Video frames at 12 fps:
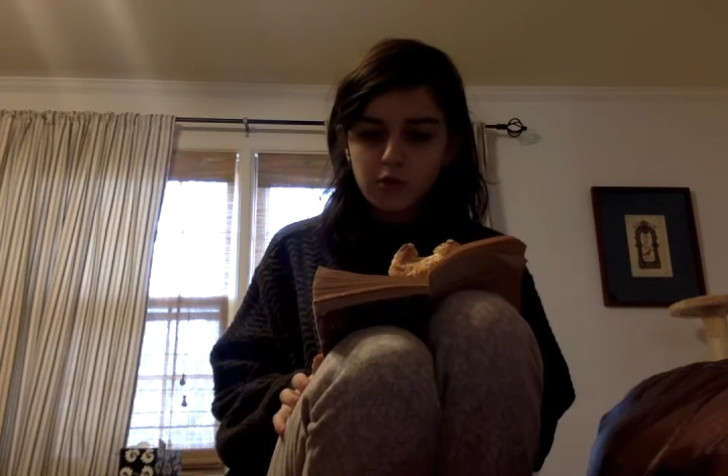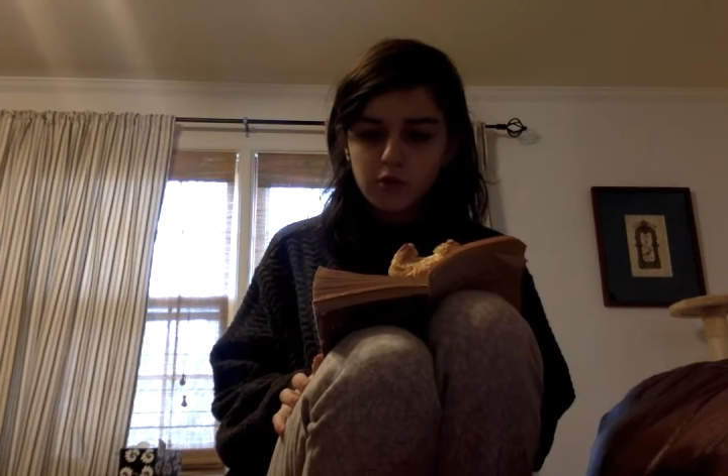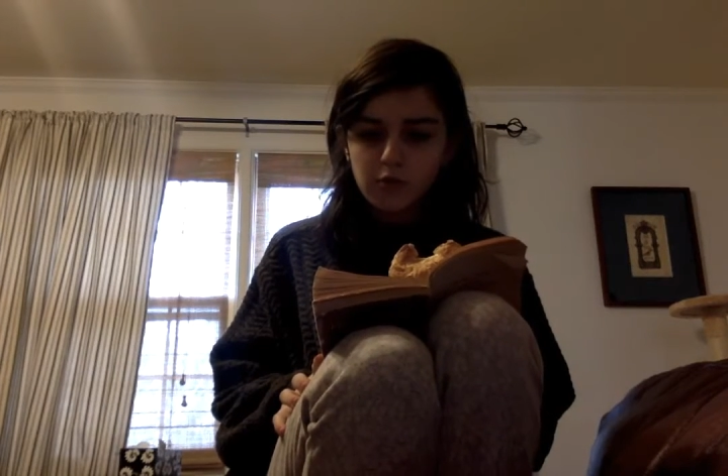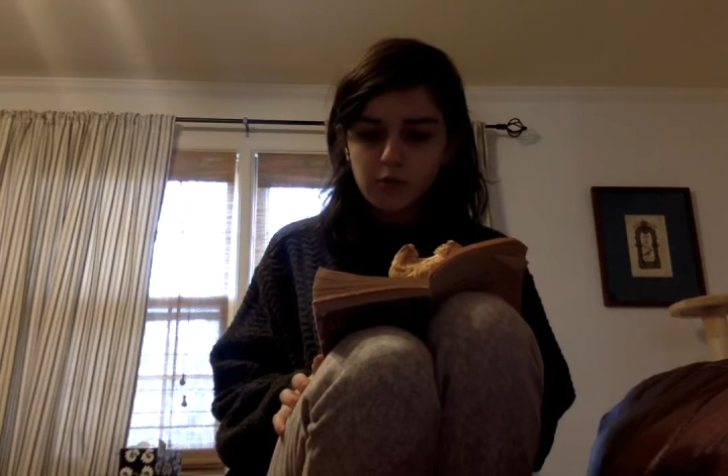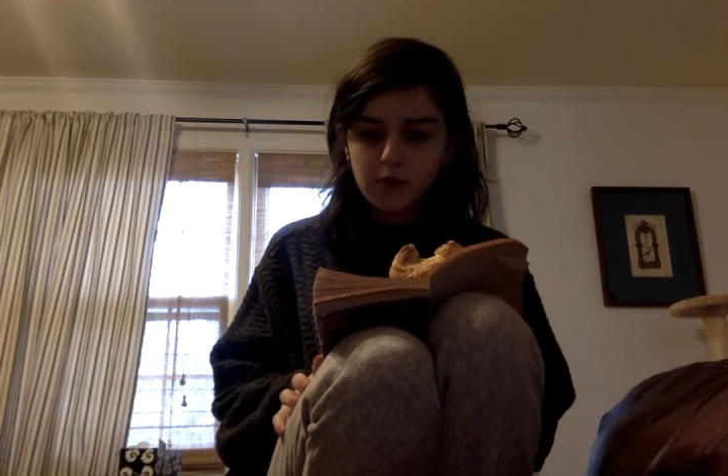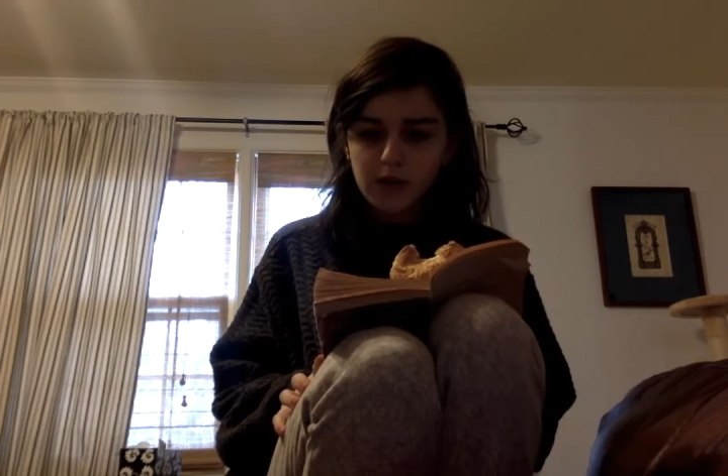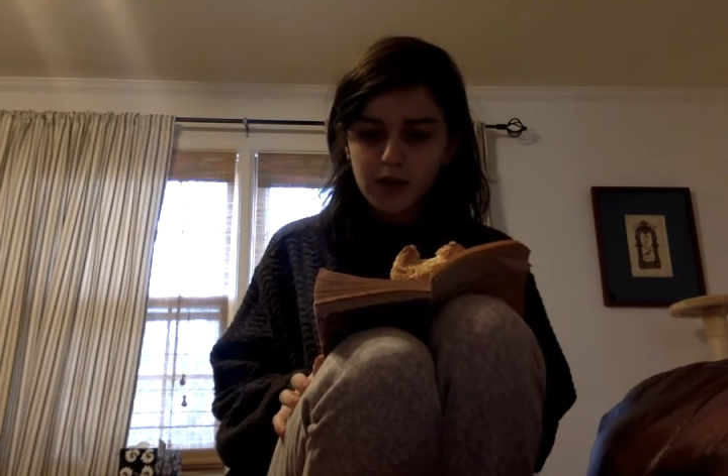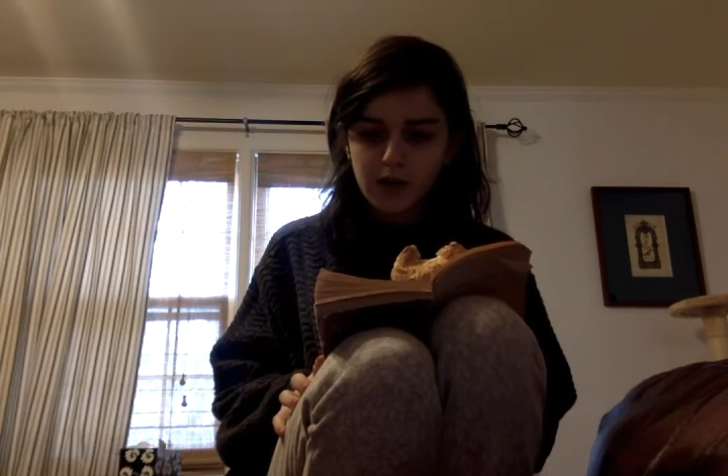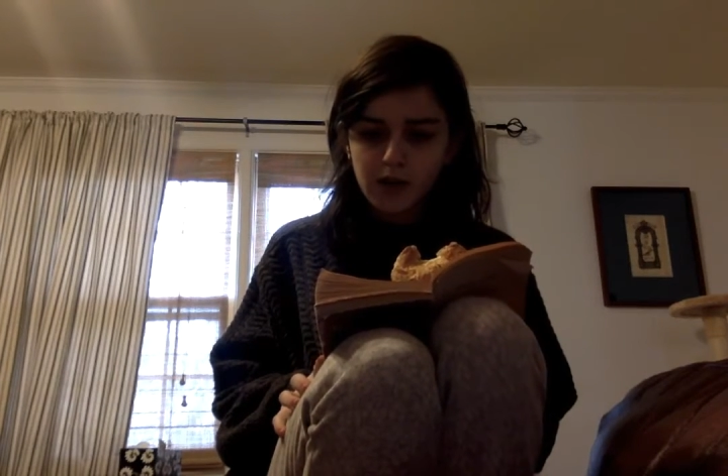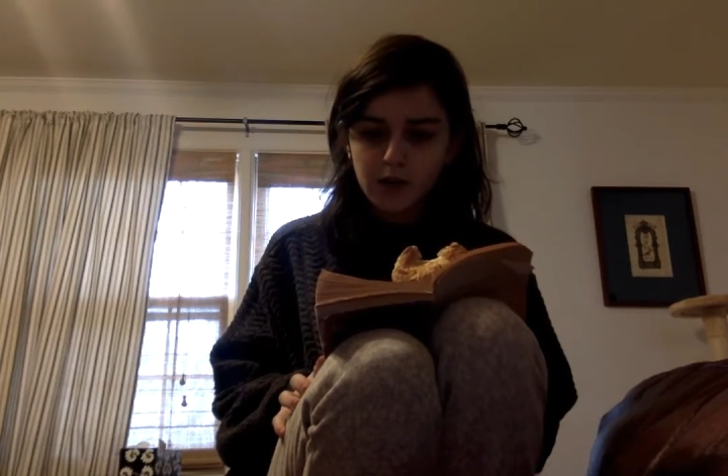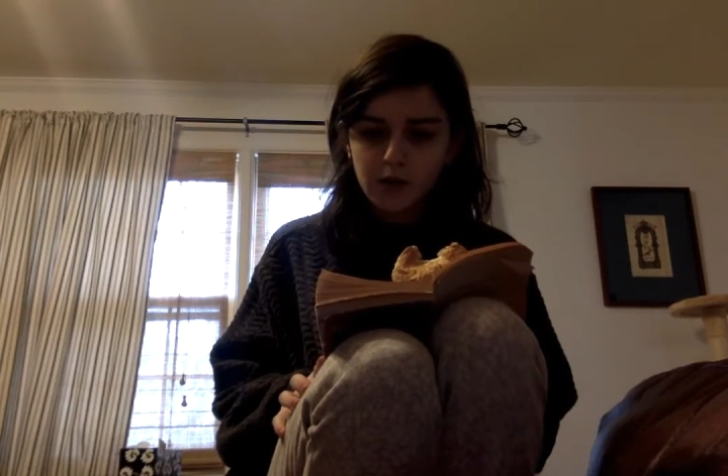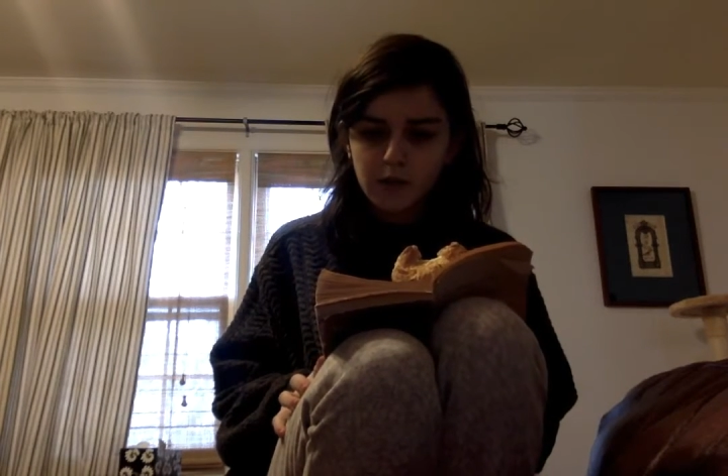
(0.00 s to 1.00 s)
over when I
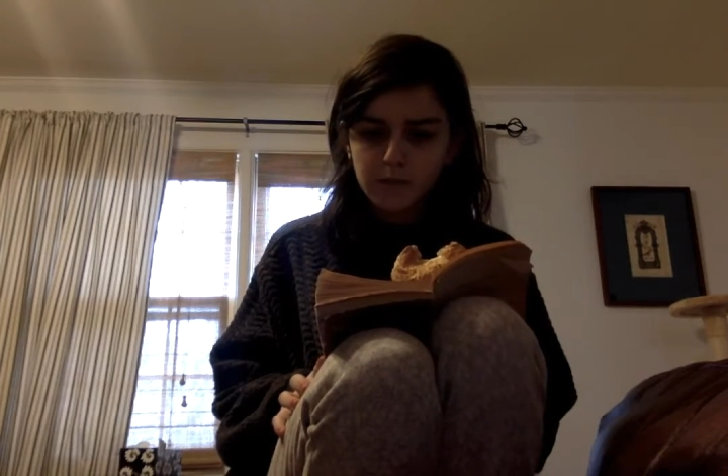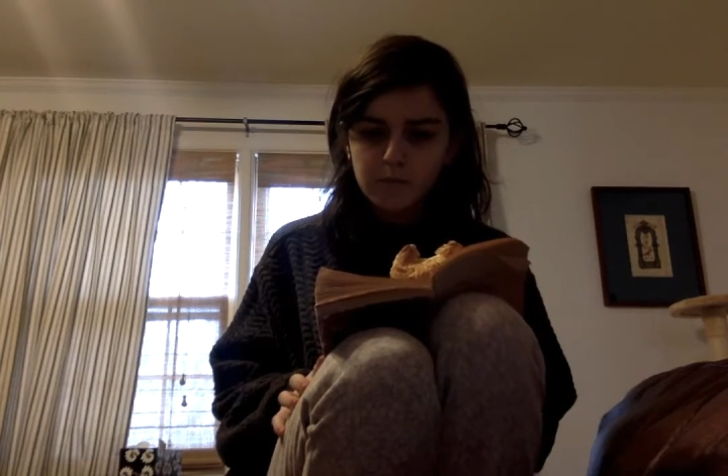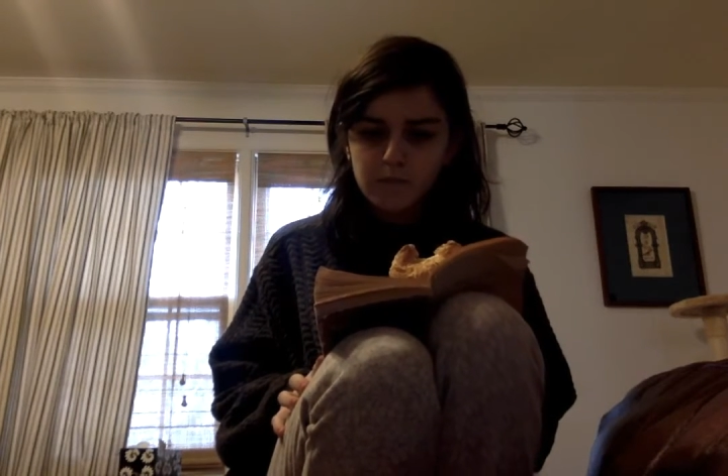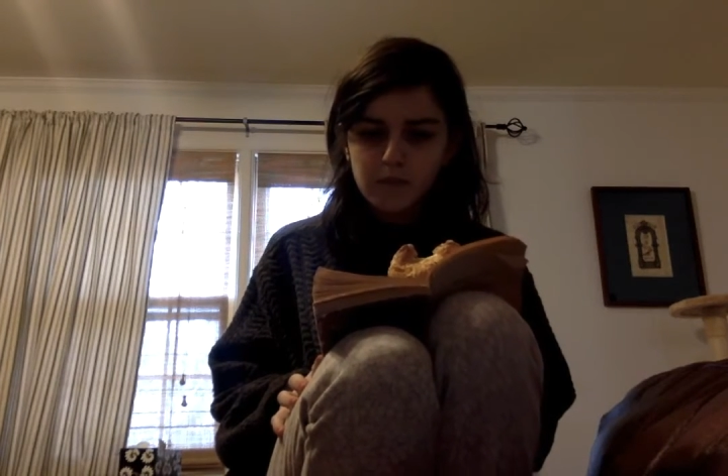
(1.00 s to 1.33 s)
got home,